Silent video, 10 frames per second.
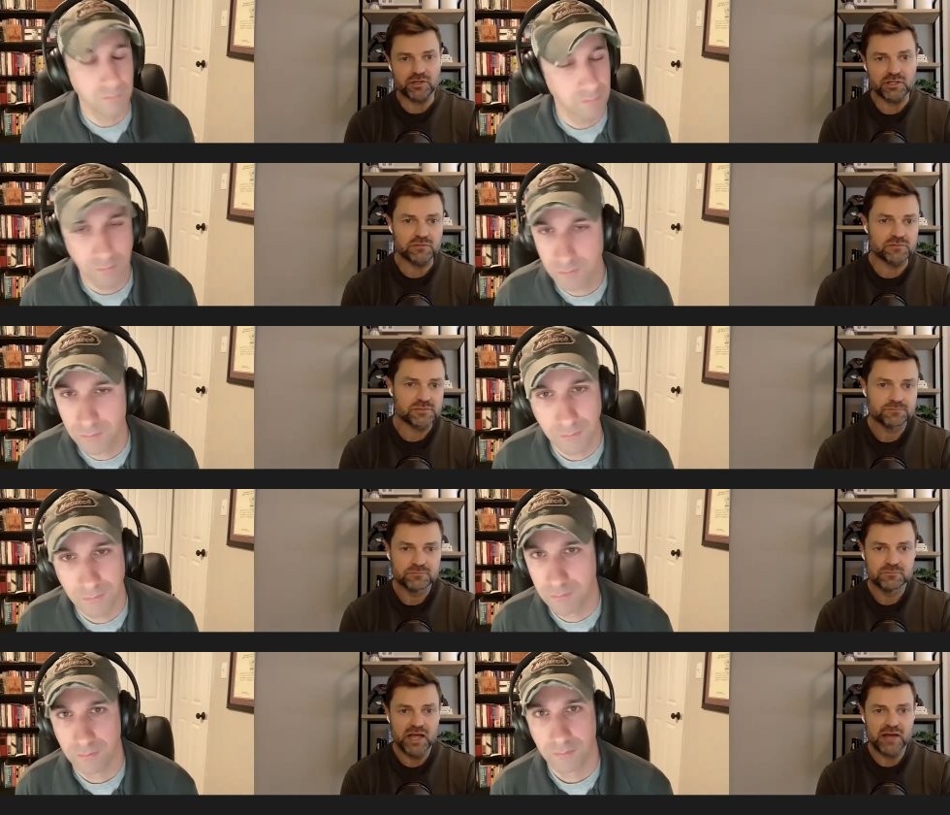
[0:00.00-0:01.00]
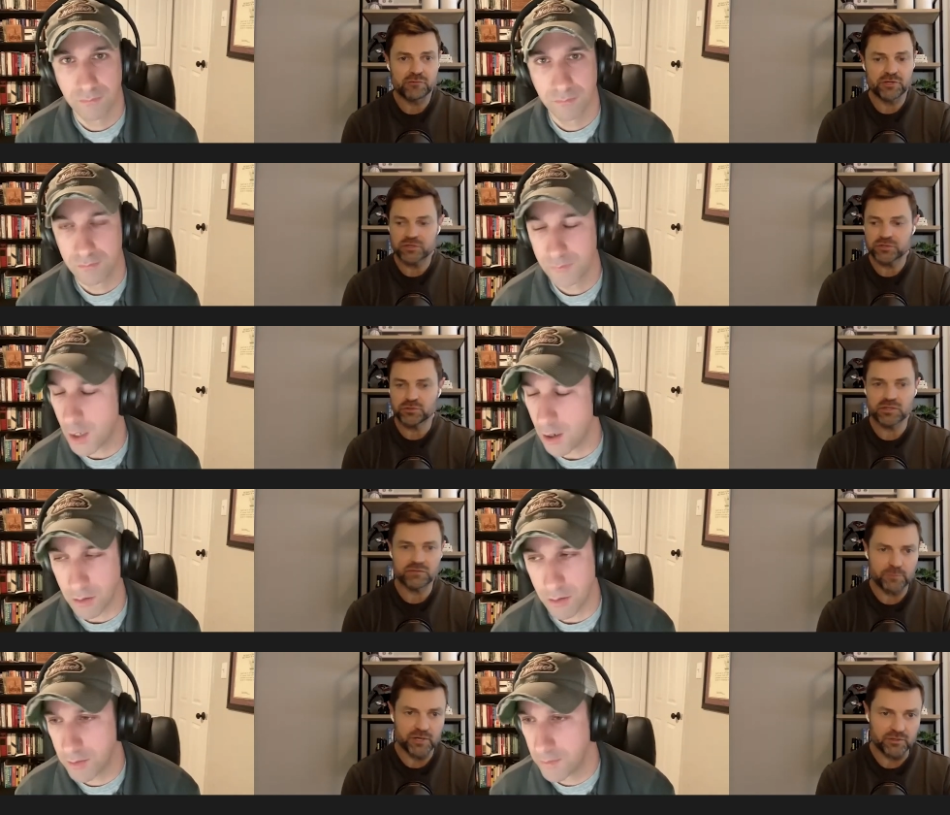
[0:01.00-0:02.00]
Speaker 1: lives. Every year you oh.
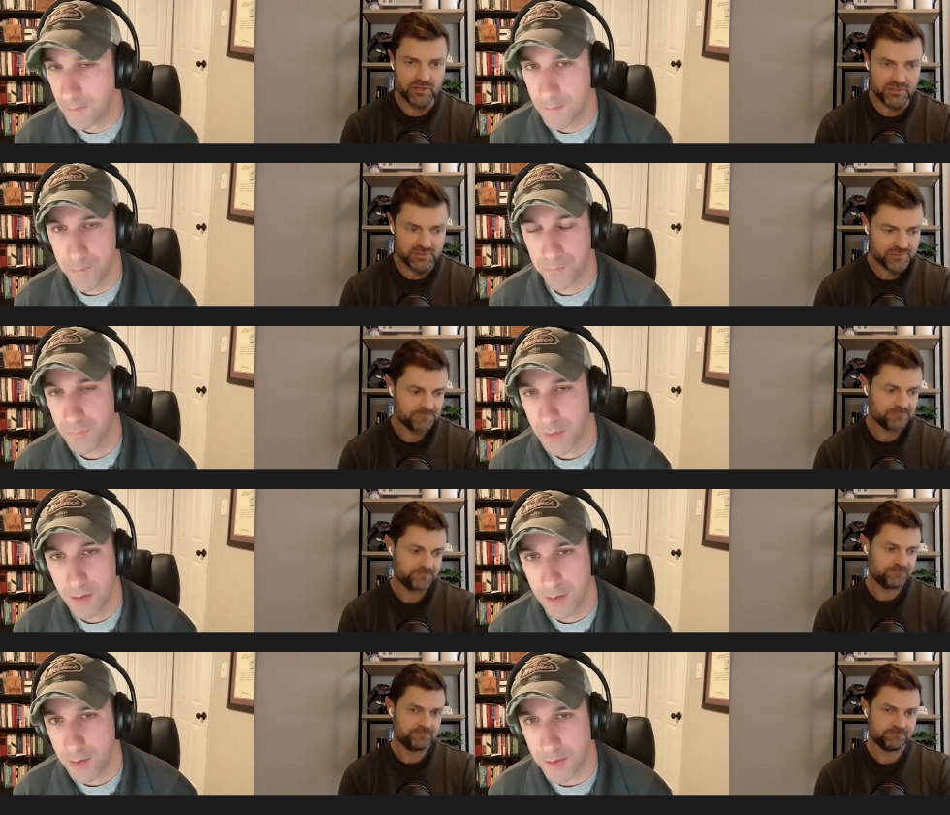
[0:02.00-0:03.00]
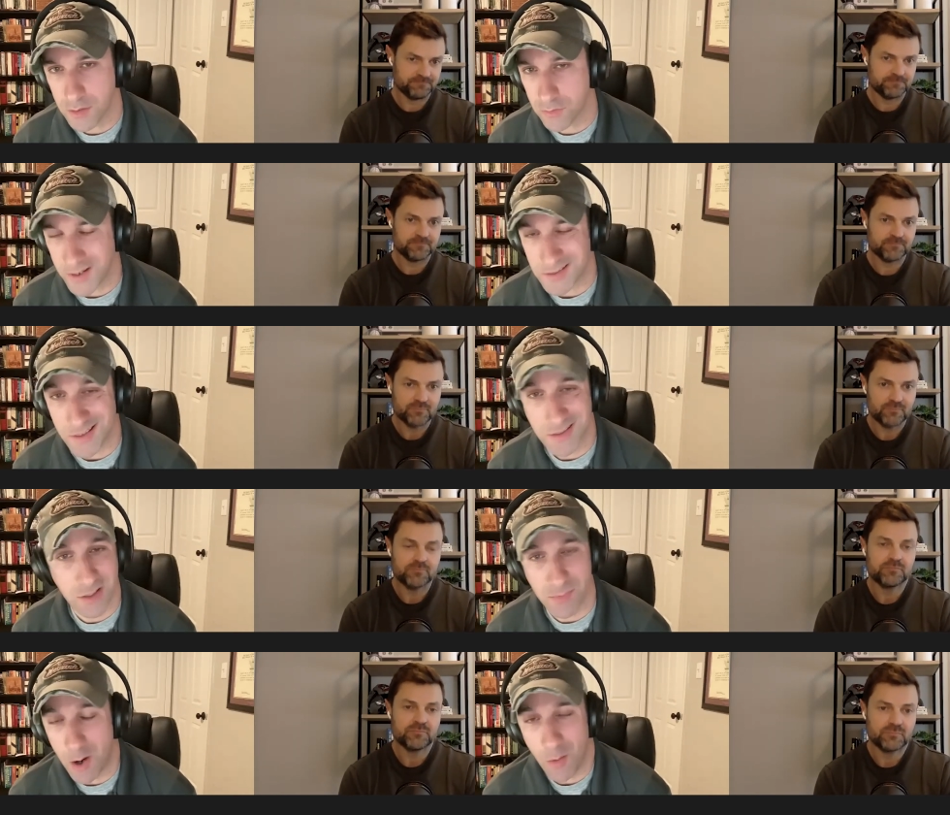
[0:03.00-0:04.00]
live, the better it gets. It's crazy, and it's
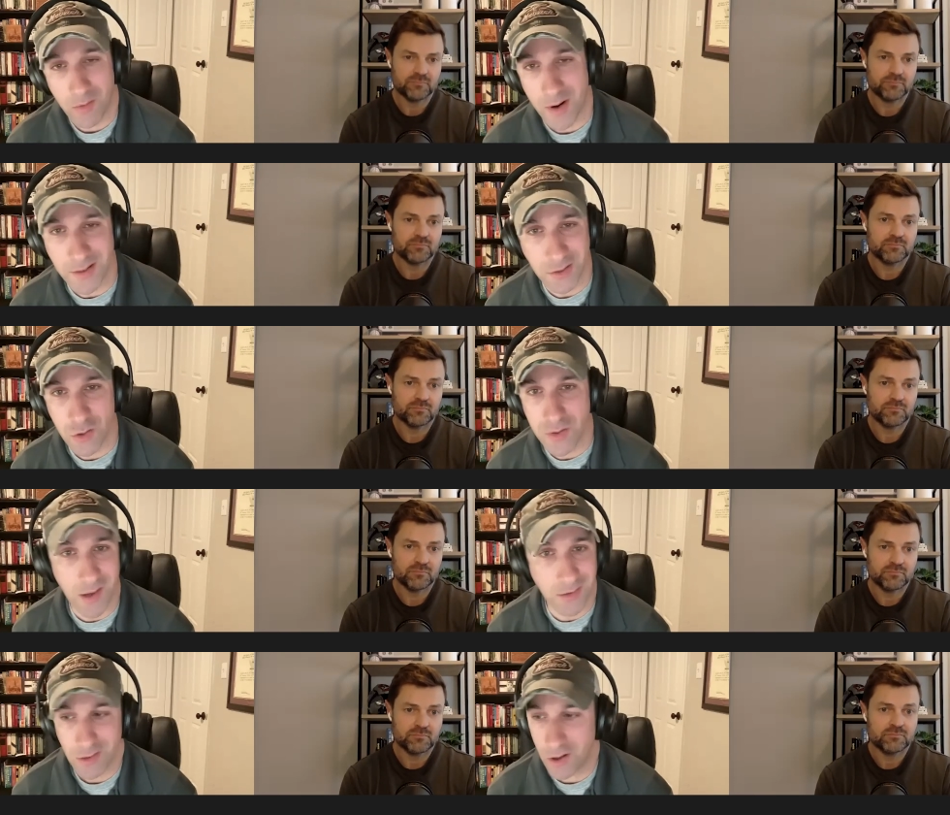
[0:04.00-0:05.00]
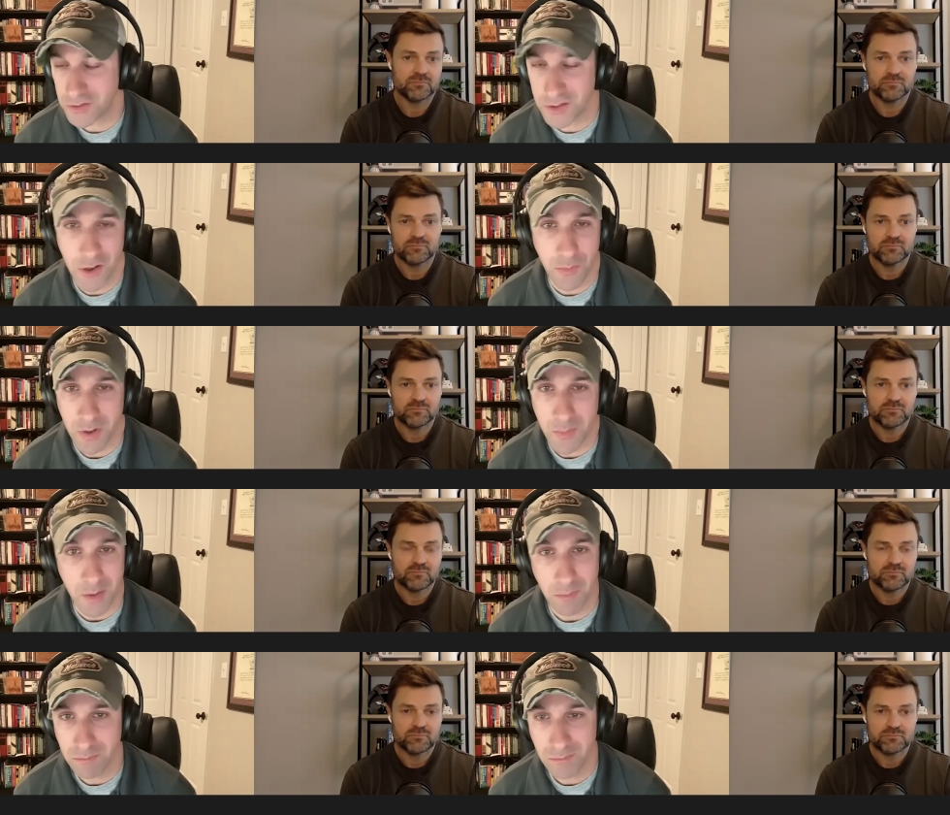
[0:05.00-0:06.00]
a small one, right? It's two thousand dollars a year
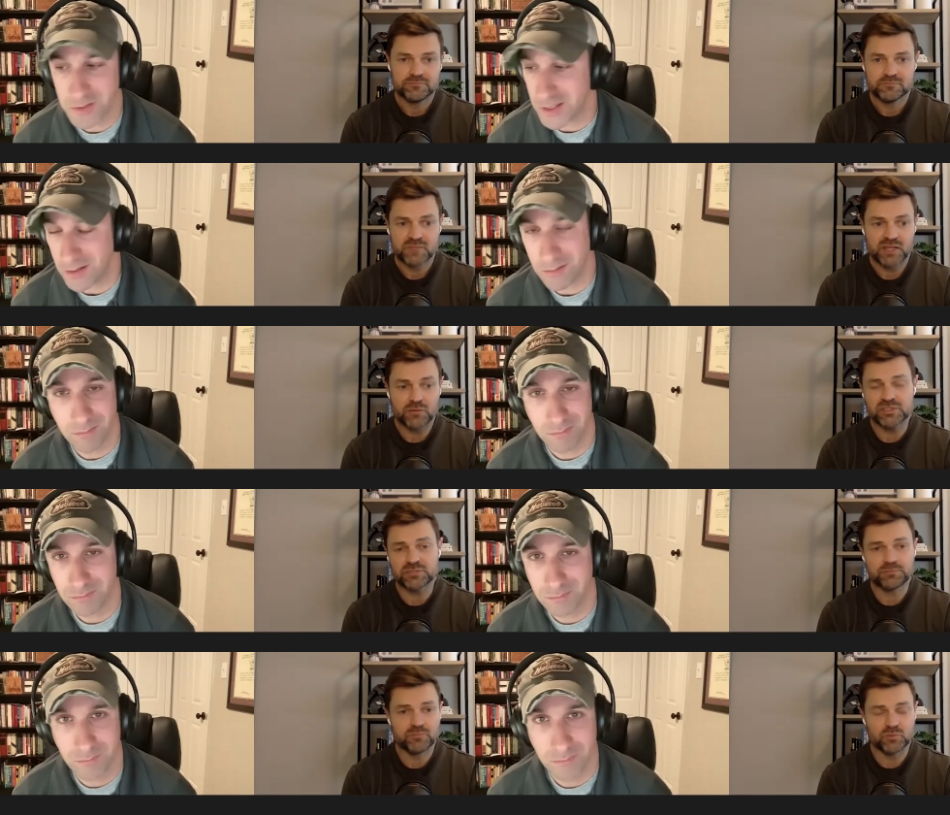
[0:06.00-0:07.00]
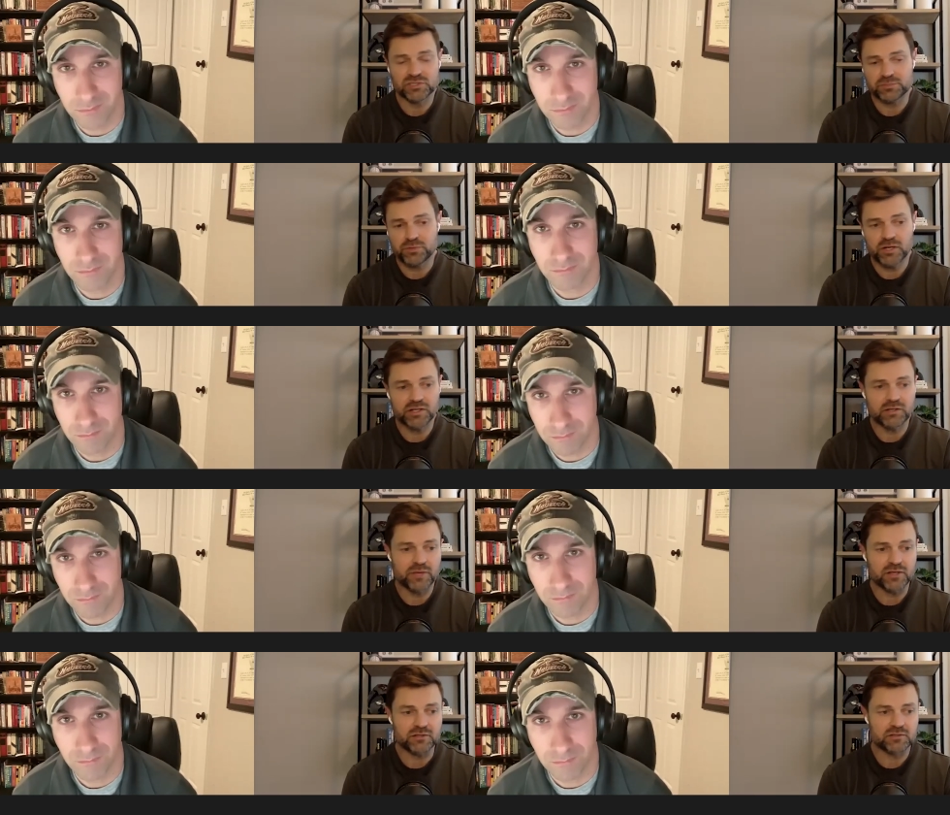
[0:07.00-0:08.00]
premium.
Speaker 2: That's it. Yeah, which is which is plenty to
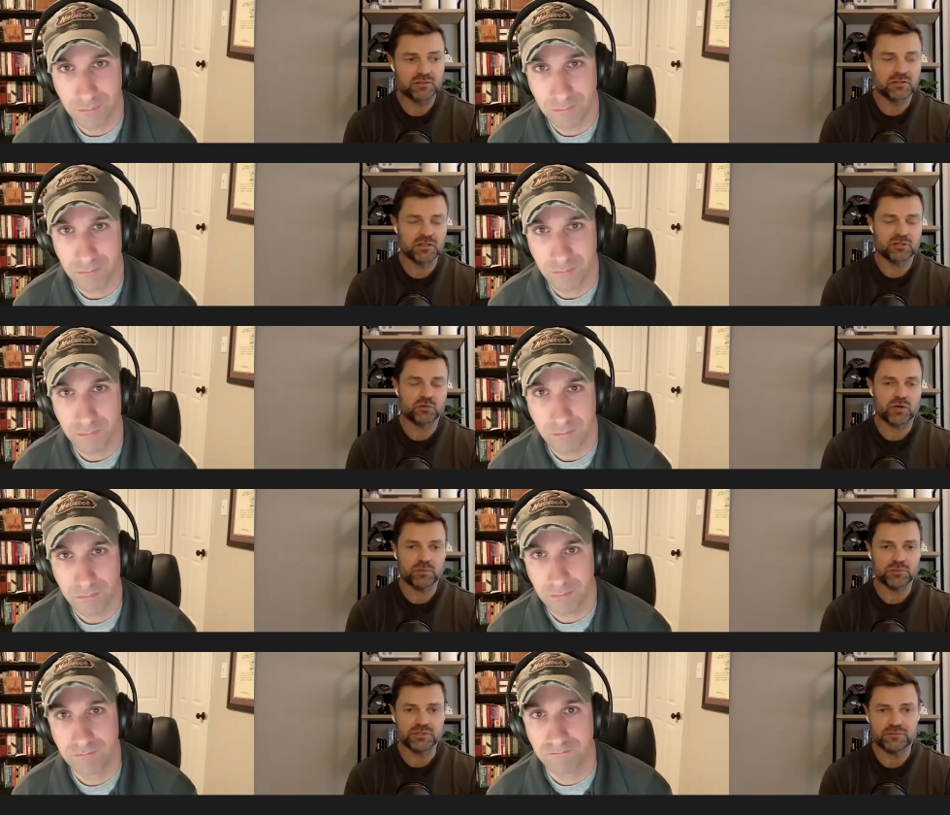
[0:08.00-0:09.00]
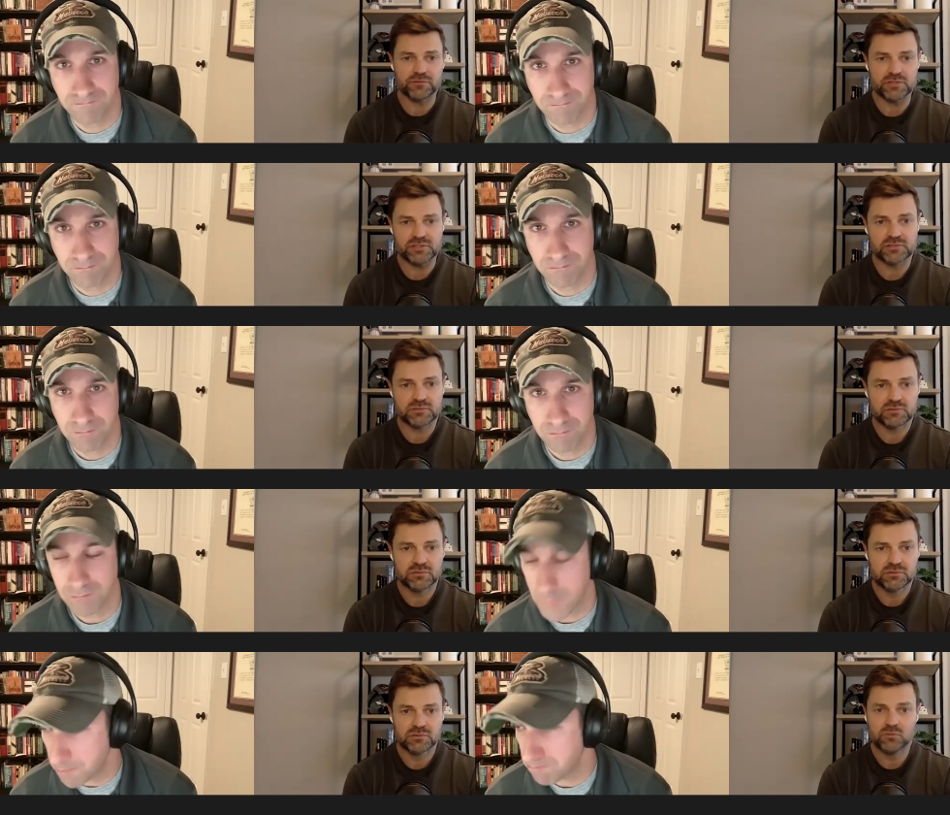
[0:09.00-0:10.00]
make an incredible difference.
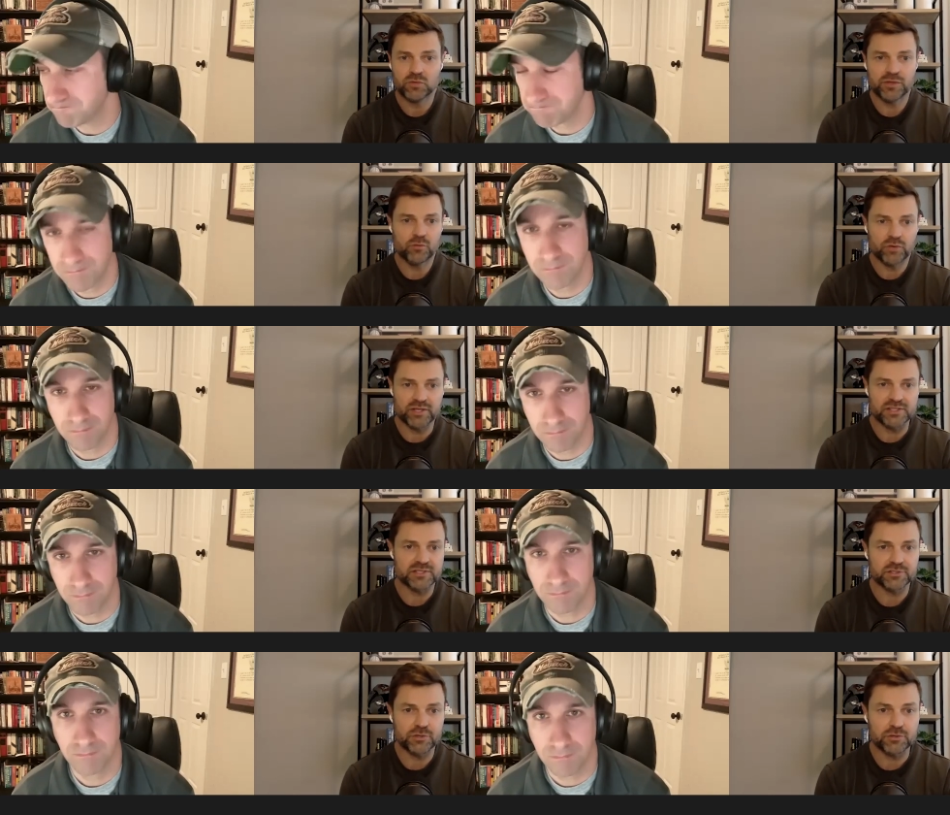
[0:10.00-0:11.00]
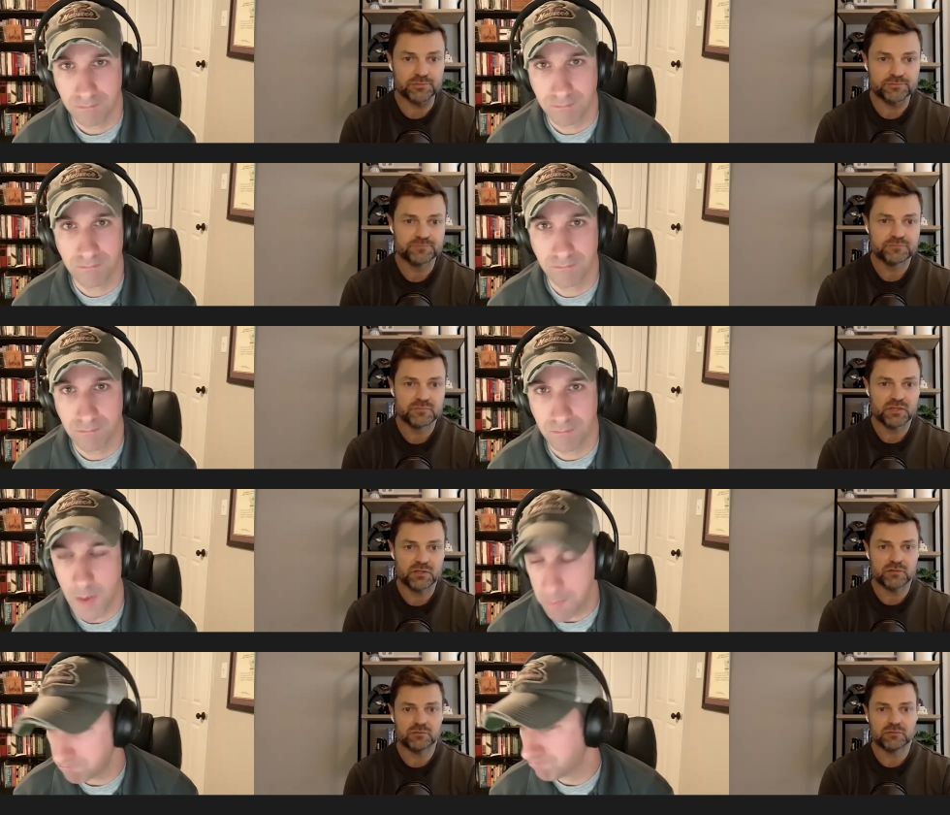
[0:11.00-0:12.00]
Yep. When when he's an adult, you yep. know,